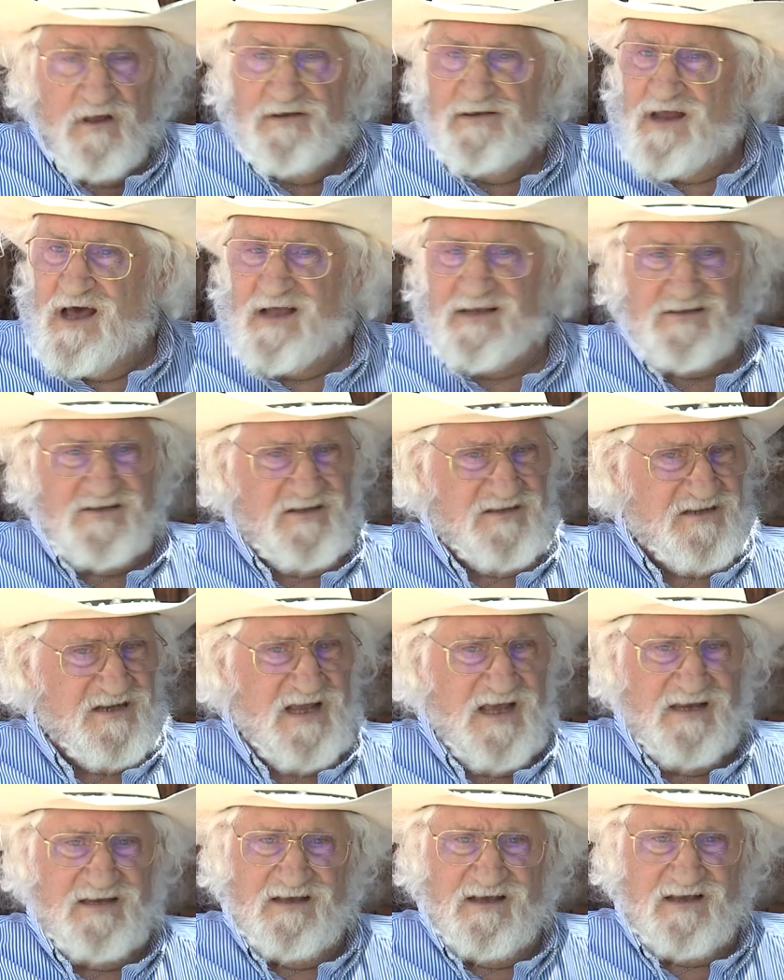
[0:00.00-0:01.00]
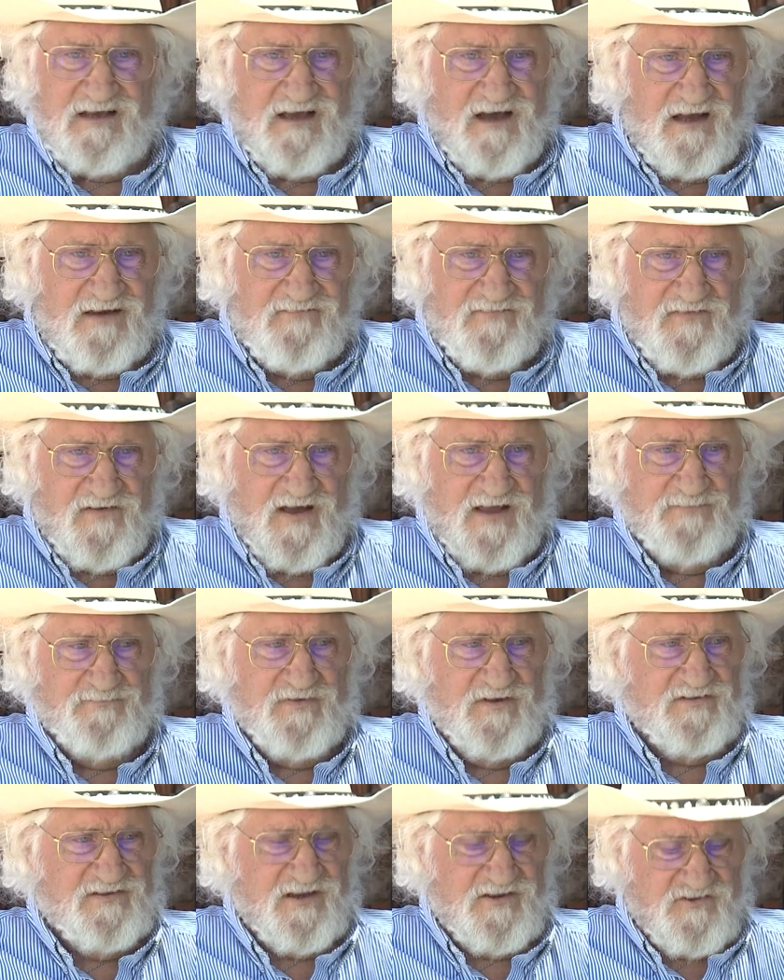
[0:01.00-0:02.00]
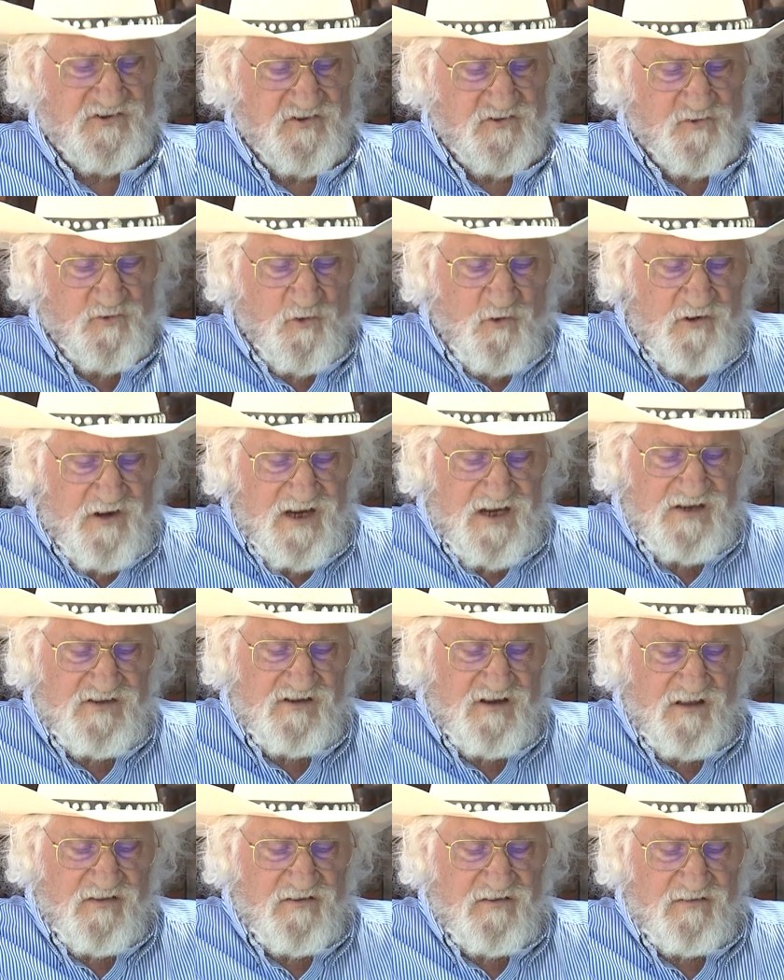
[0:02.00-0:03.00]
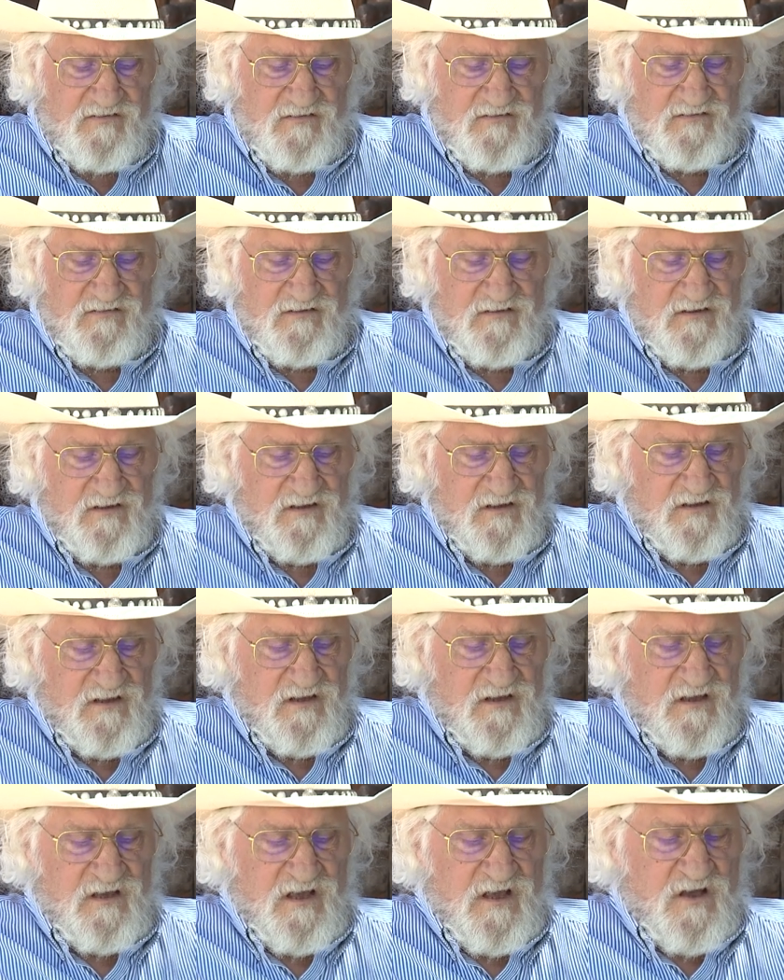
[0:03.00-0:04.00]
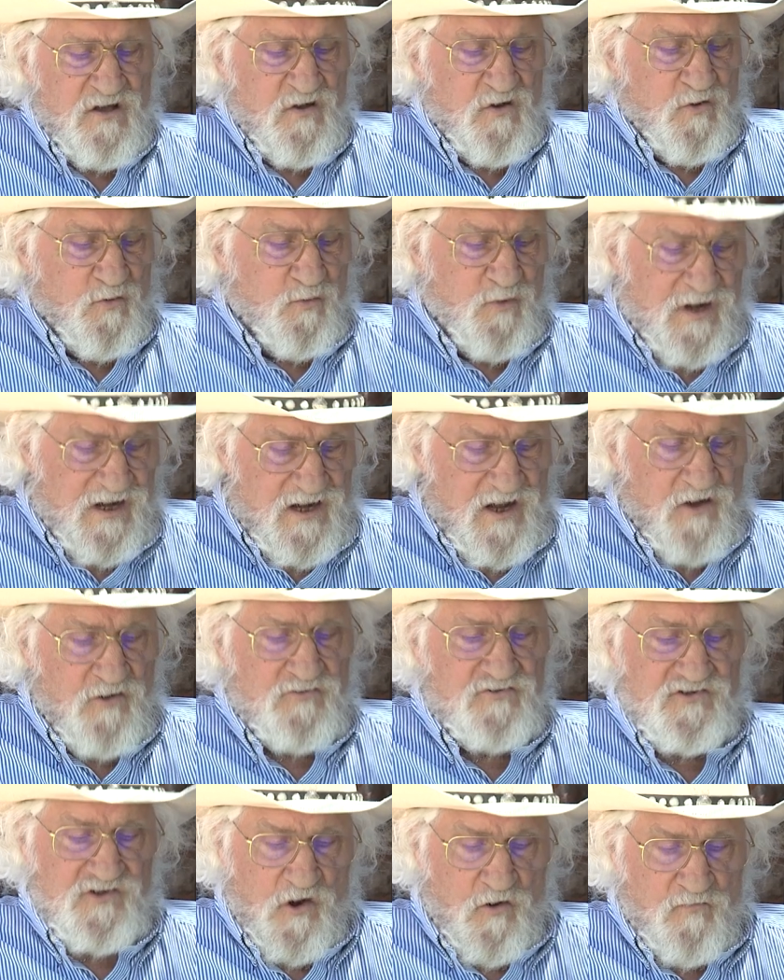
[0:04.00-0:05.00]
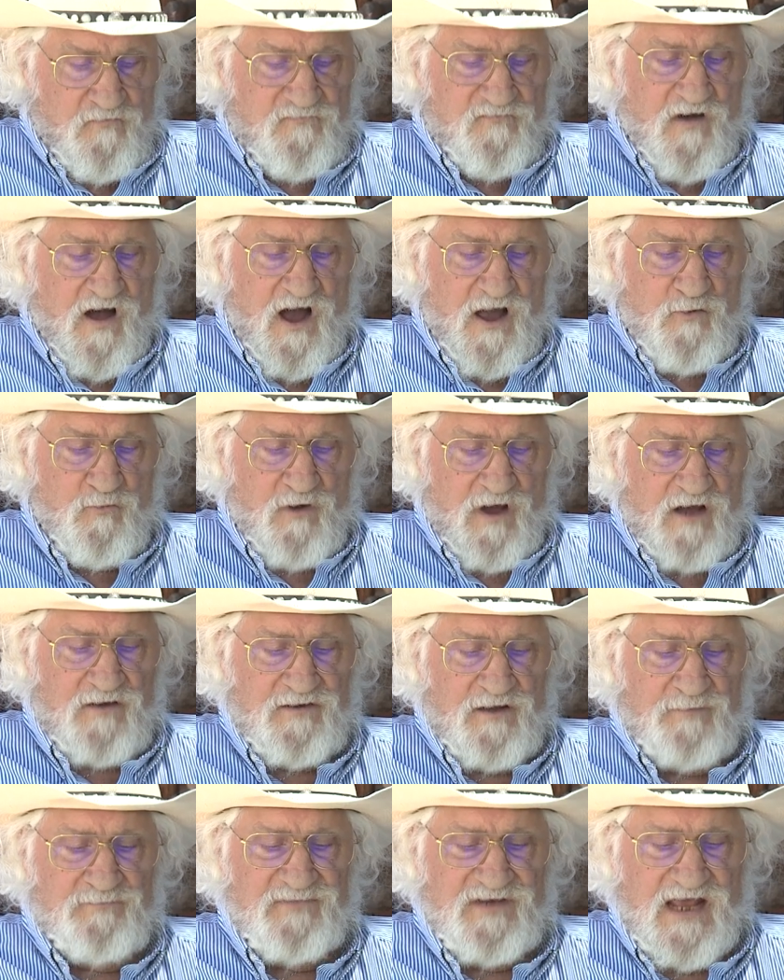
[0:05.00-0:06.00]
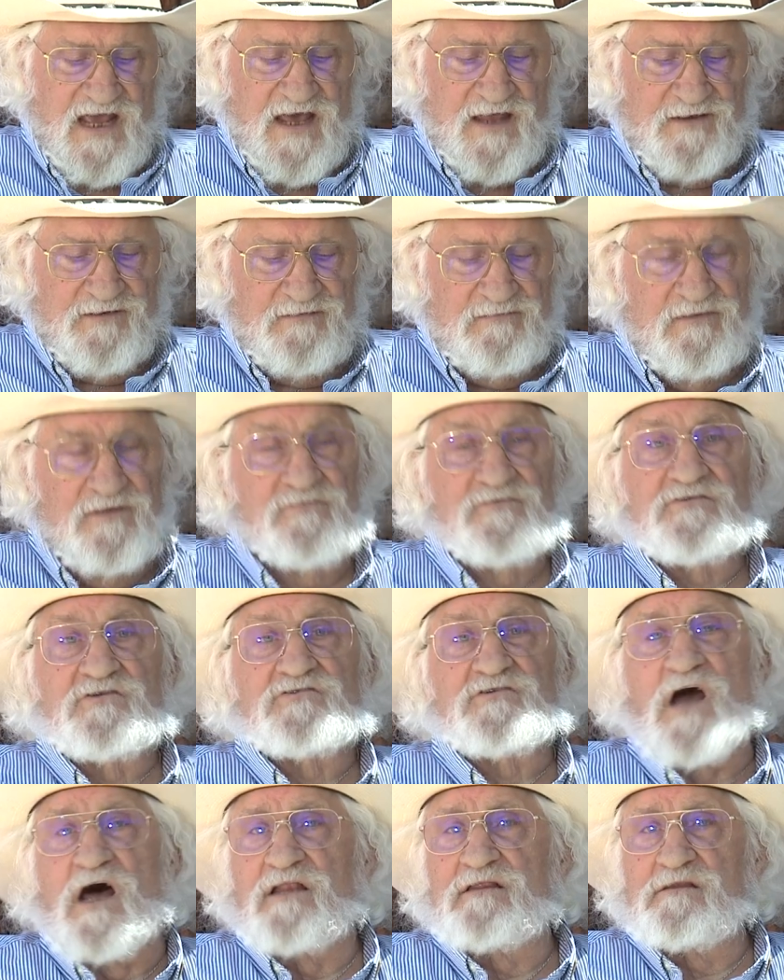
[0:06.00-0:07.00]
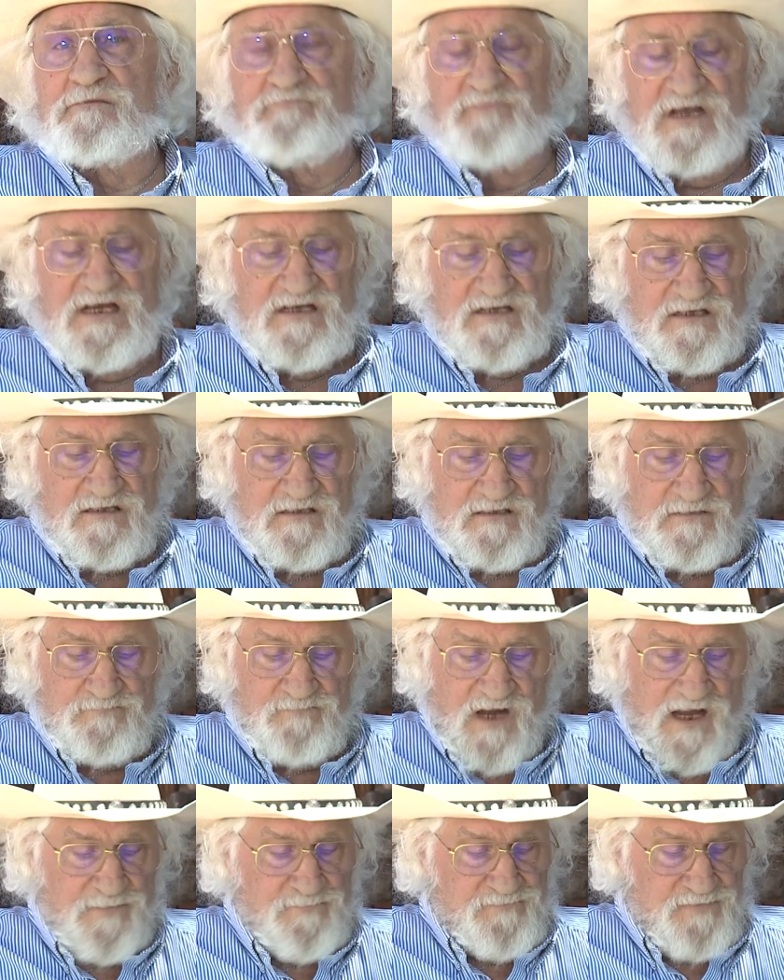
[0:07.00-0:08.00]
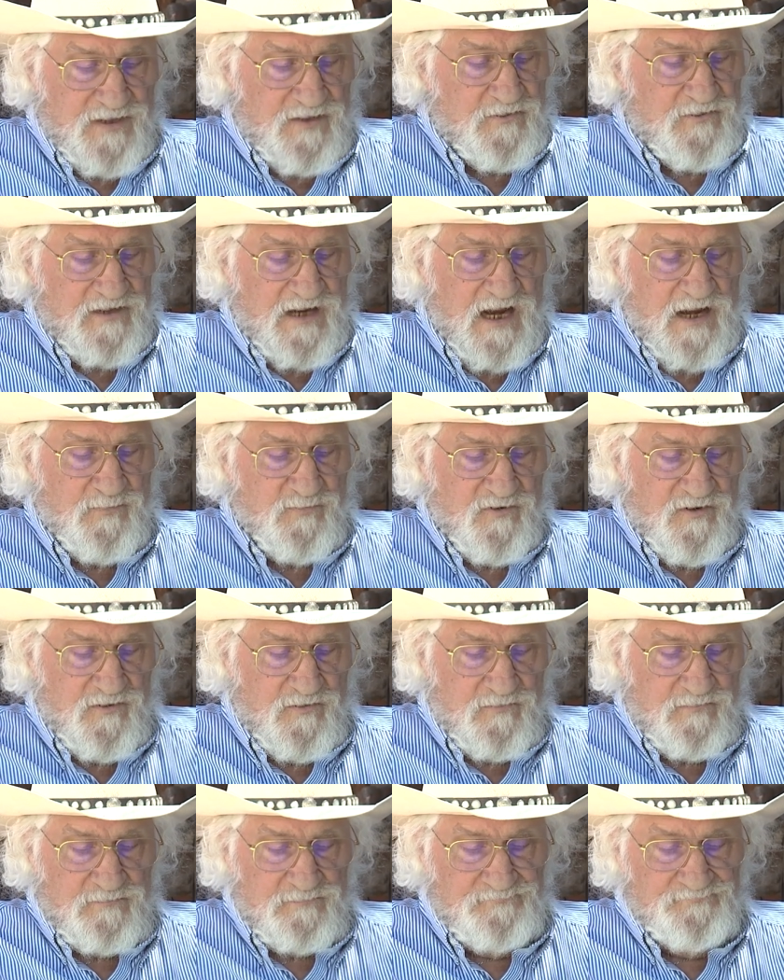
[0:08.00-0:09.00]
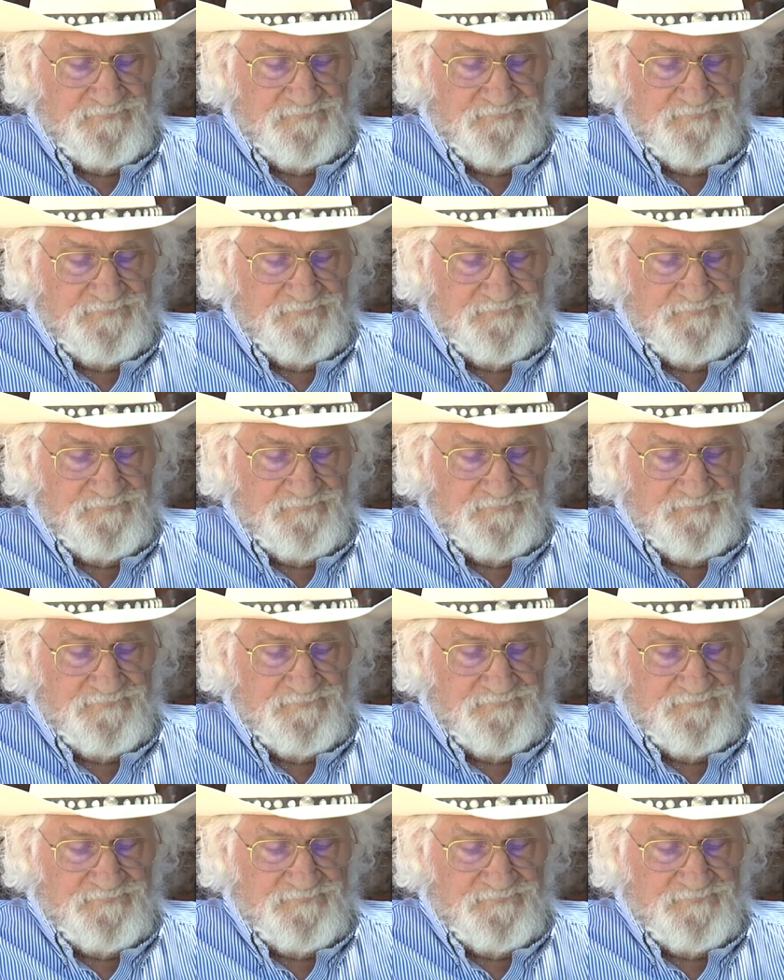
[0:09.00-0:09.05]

Not just get in a gunfight, but destroy each other. We know Joe Phy wound up dead, shot to pieces by Peter Gabriel.